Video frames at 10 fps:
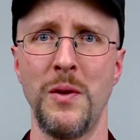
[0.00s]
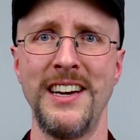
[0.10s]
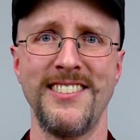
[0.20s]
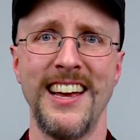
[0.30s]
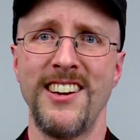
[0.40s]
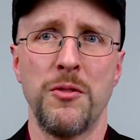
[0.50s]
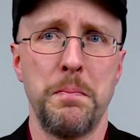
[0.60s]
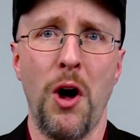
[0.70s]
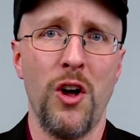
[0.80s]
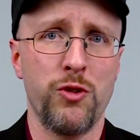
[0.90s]
When he said his
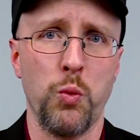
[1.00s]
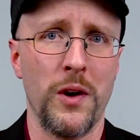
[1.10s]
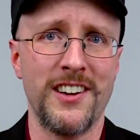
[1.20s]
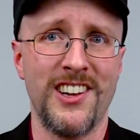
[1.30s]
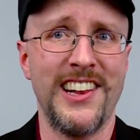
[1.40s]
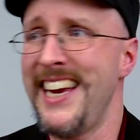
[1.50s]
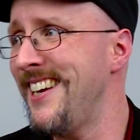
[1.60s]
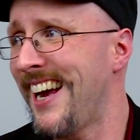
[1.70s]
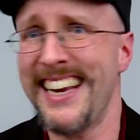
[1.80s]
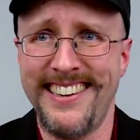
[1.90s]
balls weren't
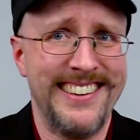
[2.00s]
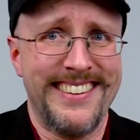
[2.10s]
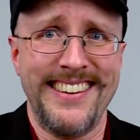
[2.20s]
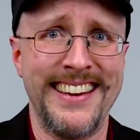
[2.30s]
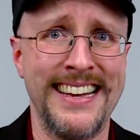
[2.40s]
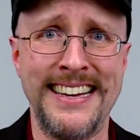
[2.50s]
clean, I didn't.